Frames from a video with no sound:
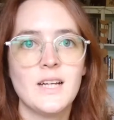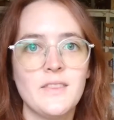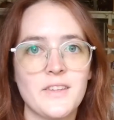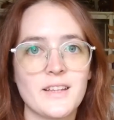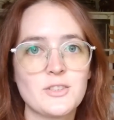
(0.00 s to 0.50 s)

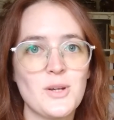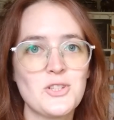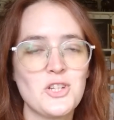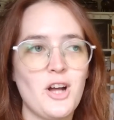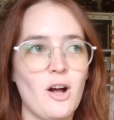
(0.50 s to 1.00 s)
The next
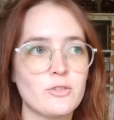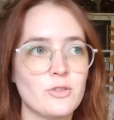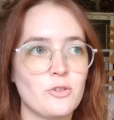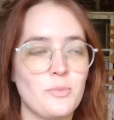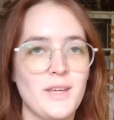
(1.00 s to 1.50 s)
question
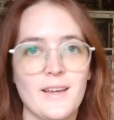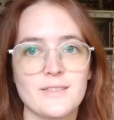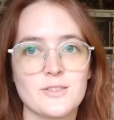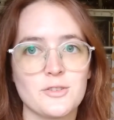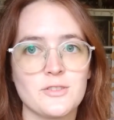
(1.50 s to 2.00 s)
also could be
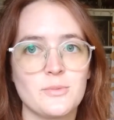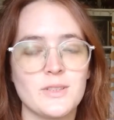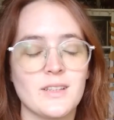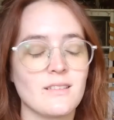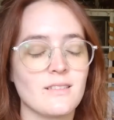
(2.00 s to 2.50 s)
answered
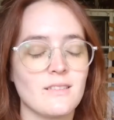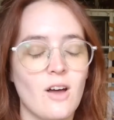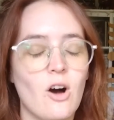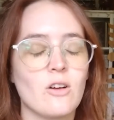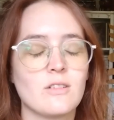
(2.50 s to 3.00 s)
with a
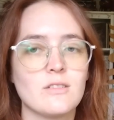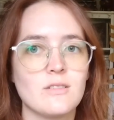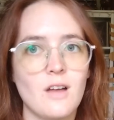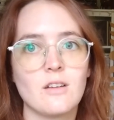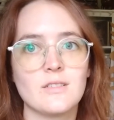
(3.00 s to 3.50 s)
long,
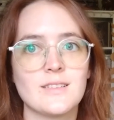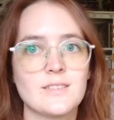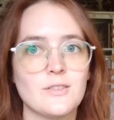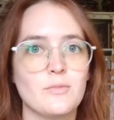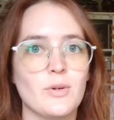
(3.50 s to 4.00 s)
long
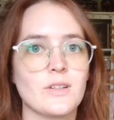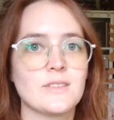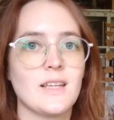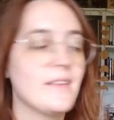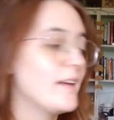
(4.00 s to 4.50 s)
list of
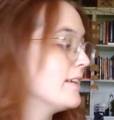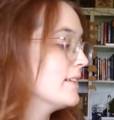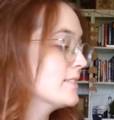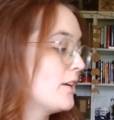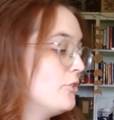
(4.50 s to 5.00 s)
books, and that
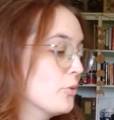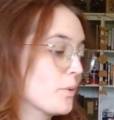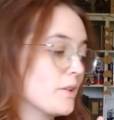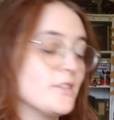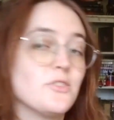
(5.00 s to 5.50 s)
is a new
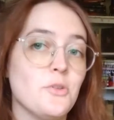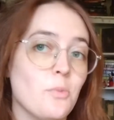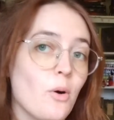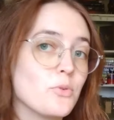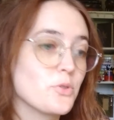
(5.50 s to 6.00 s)
release you
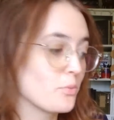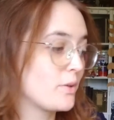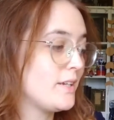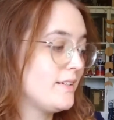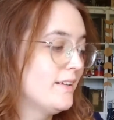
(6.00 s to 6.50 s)
want to
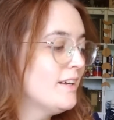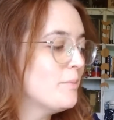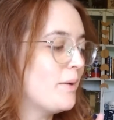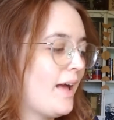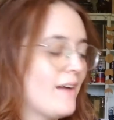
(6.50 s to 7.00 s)
read
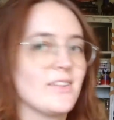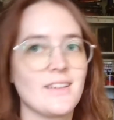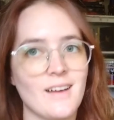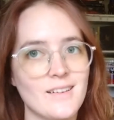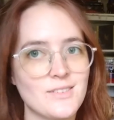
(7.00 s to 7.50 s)
but
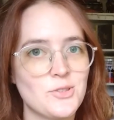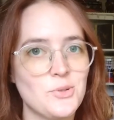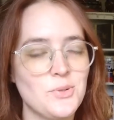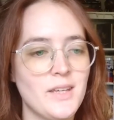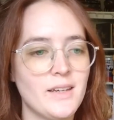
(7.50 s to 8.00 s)
haven't gotten to
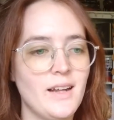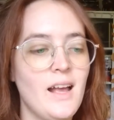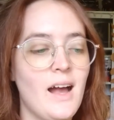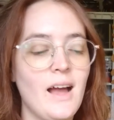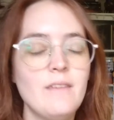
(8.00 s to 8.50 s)
yet.
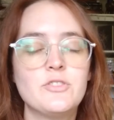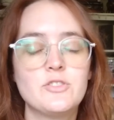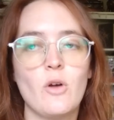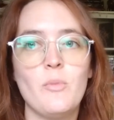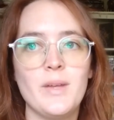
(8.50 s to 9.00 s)
I have
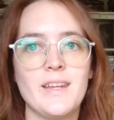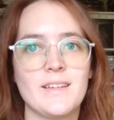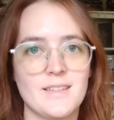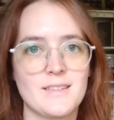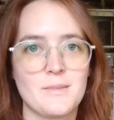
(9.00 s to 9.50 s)
so many
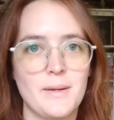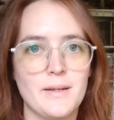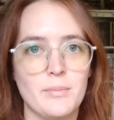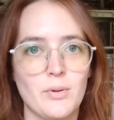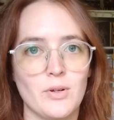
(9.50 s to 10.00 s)

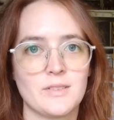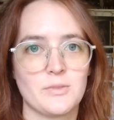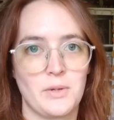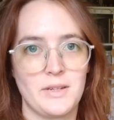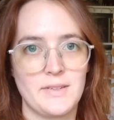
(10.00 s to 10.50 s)
anticipated books
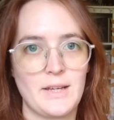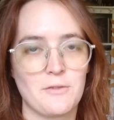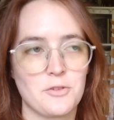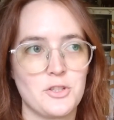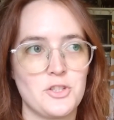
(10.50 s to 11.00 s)
written
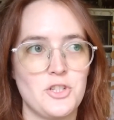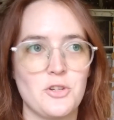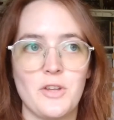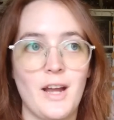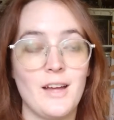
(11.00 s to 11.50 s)
down for this
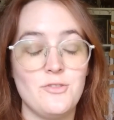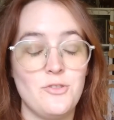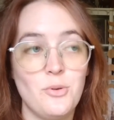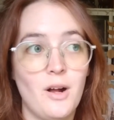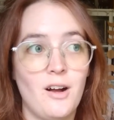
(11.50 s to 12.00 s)
year that I
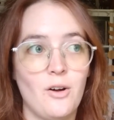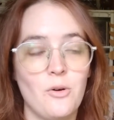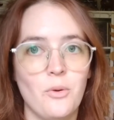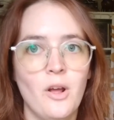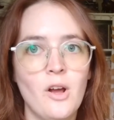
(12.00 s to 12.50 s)
do not
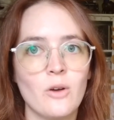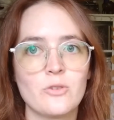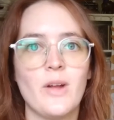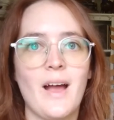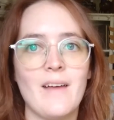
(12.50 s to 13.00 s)
own or
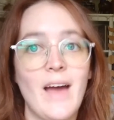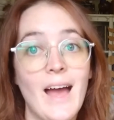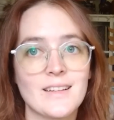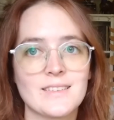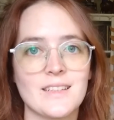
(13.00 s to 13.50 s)
do not have
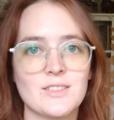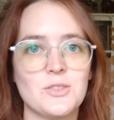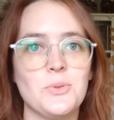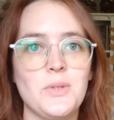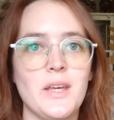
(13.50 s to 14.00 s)
access
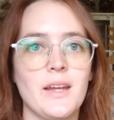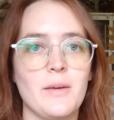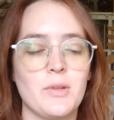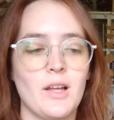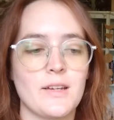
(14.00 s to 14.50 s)
to yet
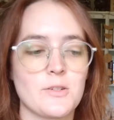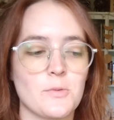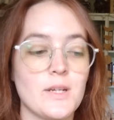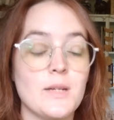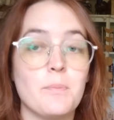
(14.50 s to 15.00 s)
and would like to
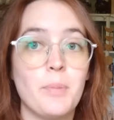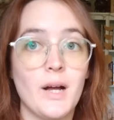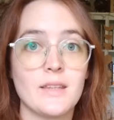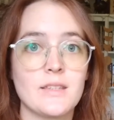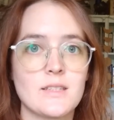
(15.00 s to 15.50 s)
read,
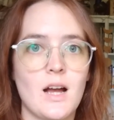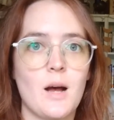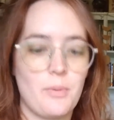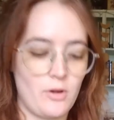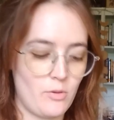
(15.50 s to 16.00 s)
but the
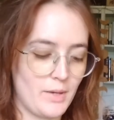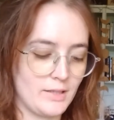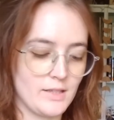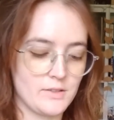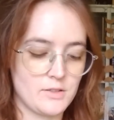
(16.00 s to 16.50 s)
top on my
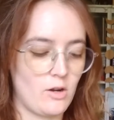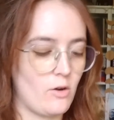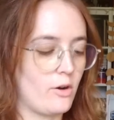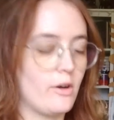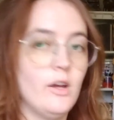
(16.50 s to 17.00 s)
list
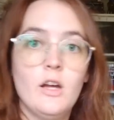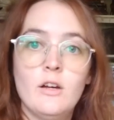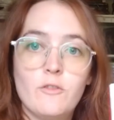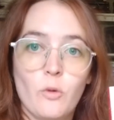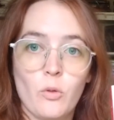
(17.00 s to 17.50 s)
are
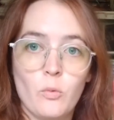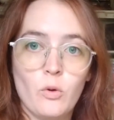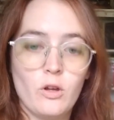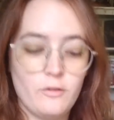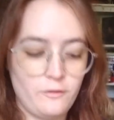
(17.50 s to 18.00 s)
For the
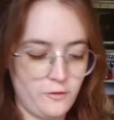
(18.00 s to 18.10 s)
Wolf,